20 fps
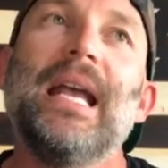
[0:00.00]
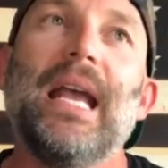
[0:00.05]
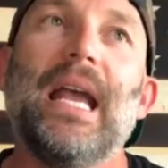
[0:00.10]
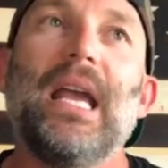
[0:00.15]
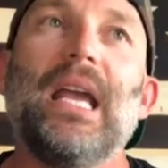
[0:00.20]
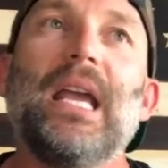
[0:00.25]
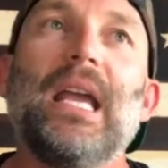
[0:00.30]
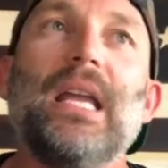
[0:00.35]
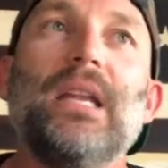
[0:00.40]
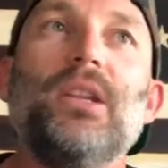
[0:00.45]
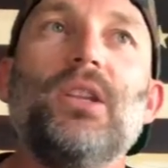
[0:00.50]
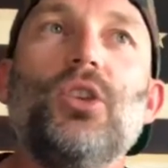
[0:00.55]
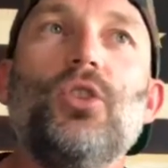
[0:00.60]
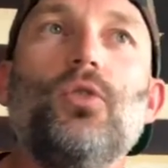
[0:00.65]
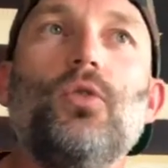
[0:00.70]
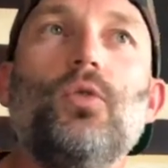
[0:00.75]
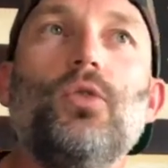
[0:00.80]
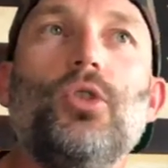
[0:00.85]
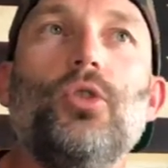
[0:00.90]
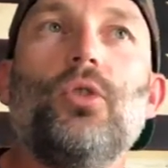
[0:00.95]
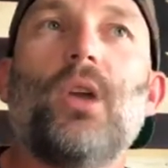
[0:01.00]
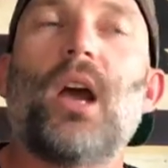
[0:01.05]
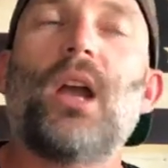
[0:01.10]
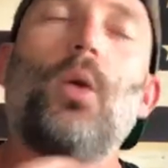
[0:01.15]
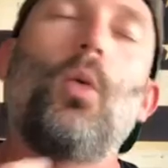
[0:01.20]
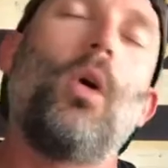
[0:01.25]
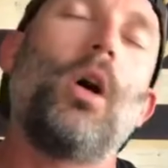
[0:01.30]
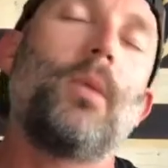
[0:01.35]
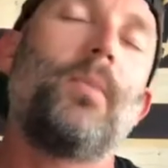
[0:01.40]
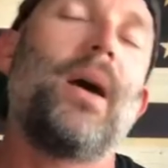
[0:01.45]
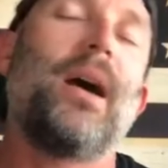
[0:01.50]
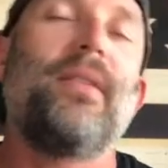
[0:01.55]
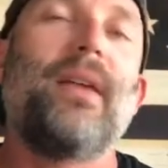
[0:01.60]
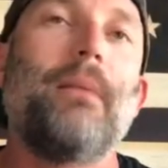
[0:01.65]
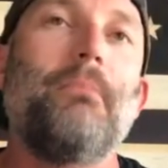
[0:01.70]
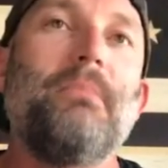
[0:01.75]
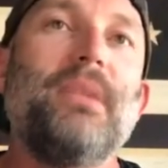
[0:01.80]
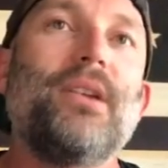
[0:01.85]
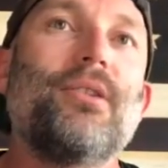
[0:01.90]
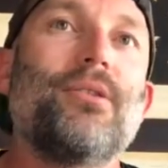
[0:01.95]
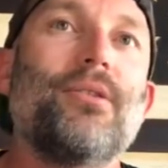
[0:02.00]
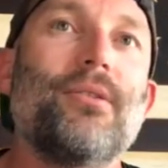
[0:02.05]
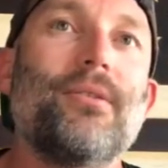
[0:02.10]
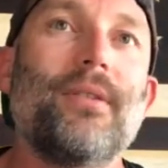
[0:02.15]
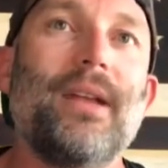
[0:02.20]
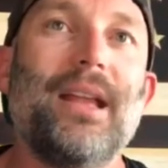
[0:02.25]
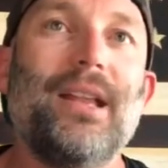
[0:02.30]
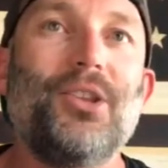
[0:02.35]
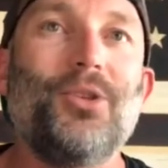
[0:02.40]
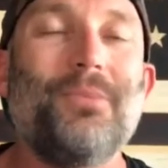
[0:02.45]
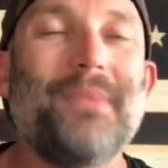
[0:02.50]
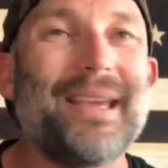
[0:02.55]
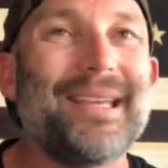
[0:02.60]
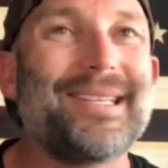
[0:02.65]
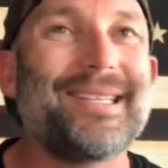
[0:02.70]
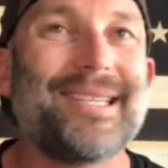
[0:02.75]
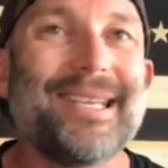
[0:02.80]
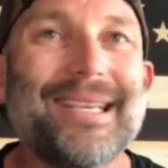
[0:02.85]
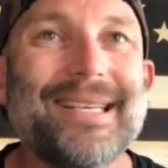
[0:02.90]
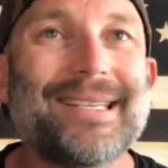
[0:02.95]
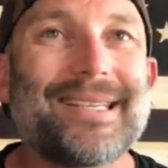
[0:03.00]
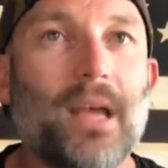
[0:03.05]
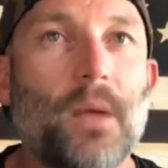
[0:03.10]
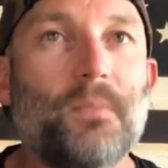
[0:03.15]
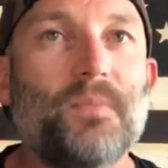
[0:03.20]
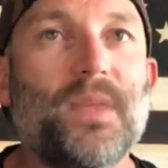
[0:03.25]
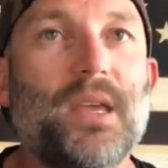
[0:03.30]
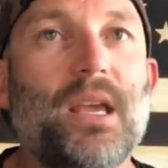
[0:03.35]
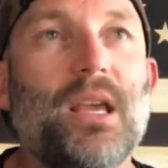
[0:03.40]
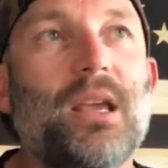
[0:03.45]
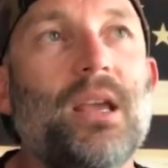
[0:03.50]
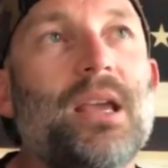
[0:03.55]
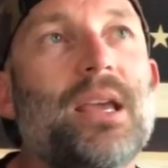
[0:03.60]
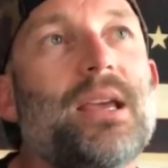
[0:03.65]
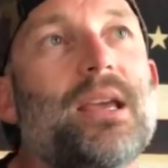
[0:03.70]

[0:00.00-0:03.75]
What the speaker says: and you kind of walk by that mirror, and you may see something